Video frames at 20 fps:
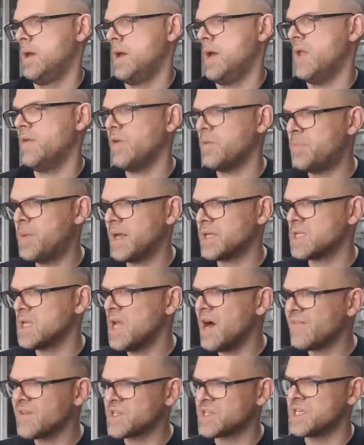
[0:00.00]
And if I picked
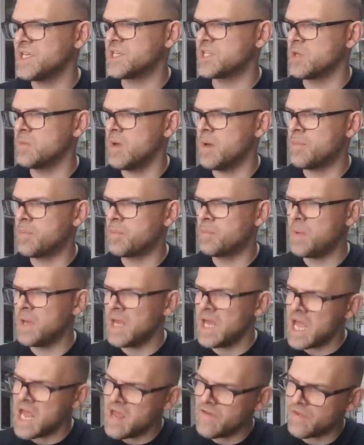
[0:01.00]
another system, it'd
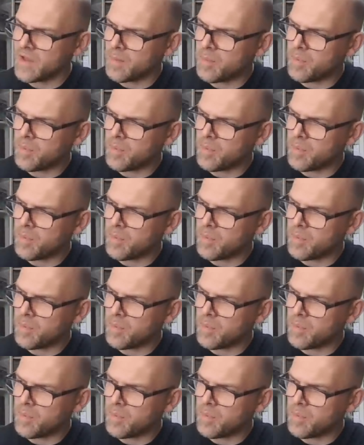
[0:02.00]
be either the